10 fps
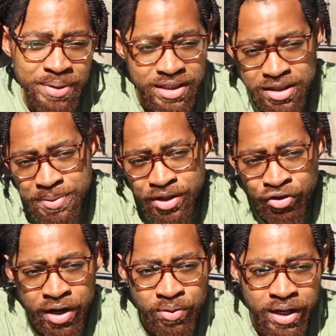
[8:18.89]
This would be a
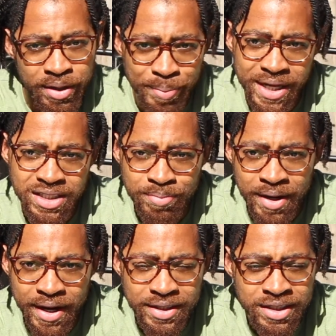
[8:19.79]
great way to
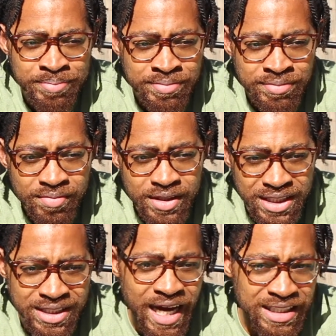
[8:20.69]
maximize
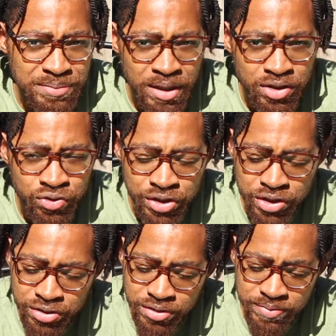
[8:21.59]
the size of my
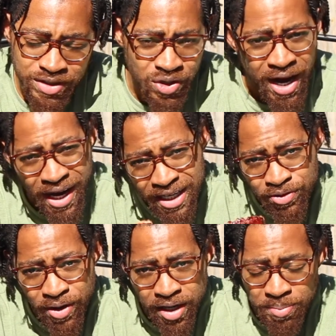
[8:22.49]
grill. So I highly
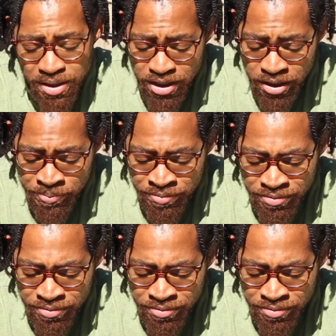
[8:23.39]
recommend it.